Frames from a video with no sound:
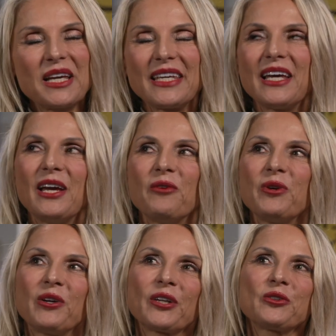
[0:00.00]
Yeah,
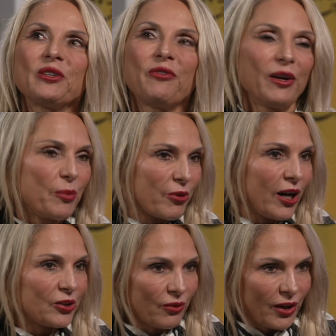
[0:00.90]
we are actually very
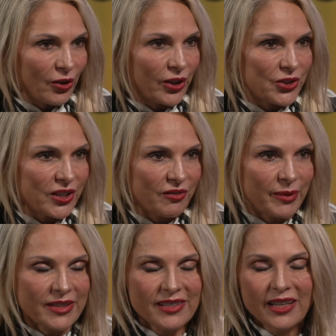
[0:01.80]
proud of our
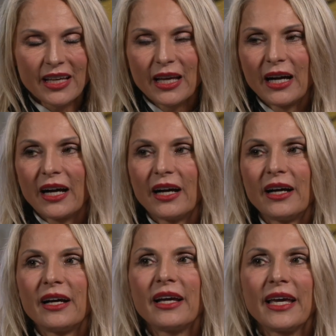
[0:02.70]
achievements, uh,
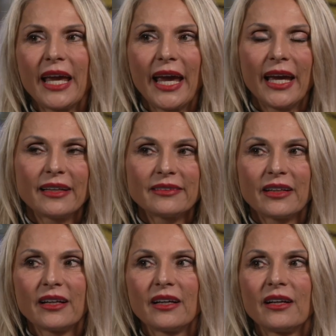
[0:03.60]
and
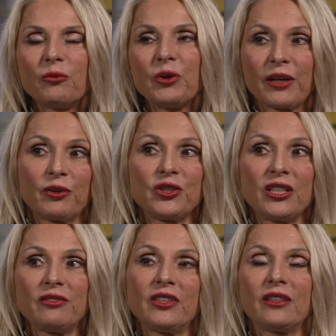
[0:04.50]
uh, we have
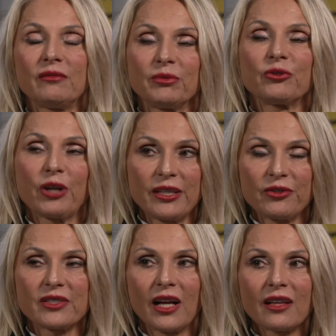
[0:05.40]
achieved uh, great
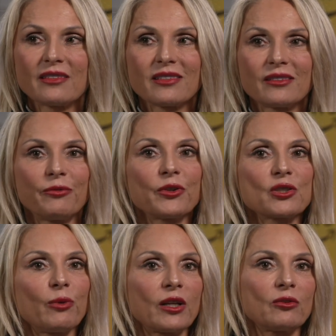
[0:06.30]
results. The
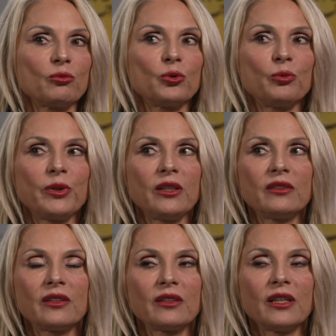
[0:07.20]
first one would be
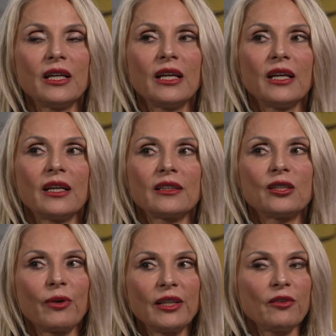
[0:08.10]
the the
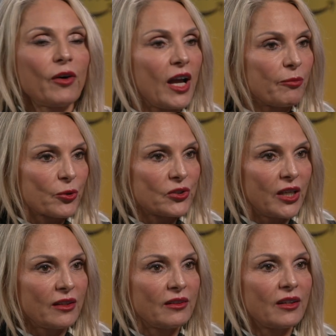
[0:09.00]

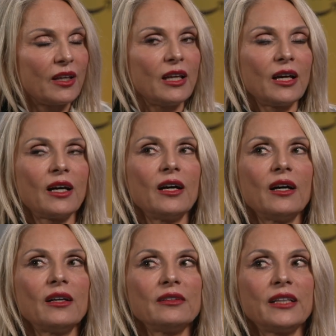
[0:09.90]
25%
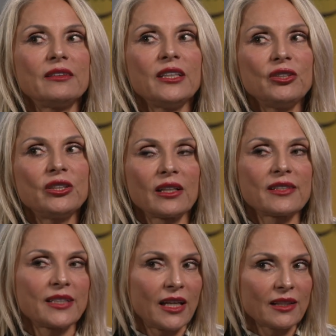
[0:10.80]
uh, that digital
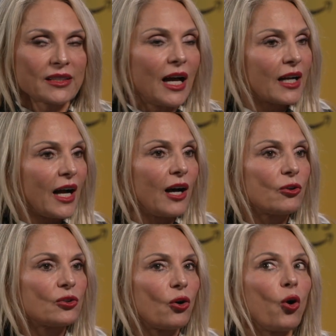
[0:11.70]
sales
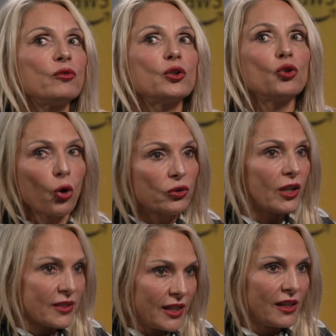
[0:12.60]
account of the
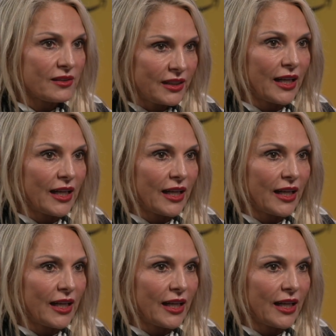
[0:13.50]
total sales in